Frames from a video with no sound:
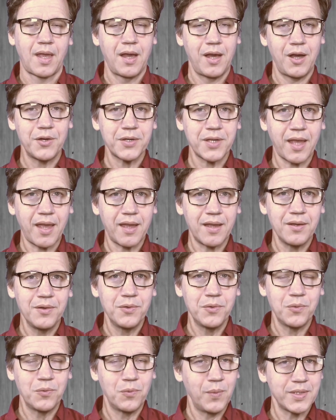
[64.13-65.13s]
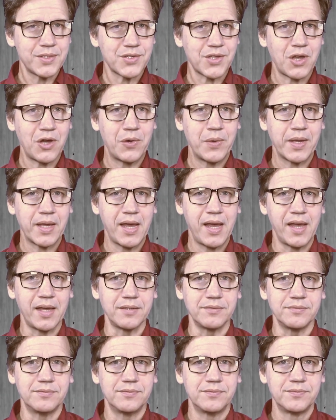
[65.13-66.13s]
Okay, what's going
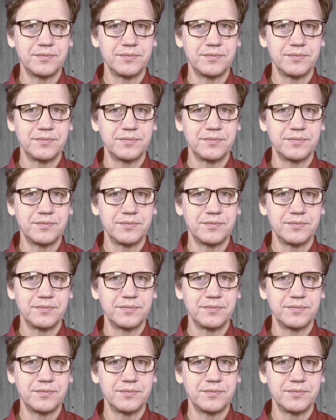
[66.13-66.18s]
on?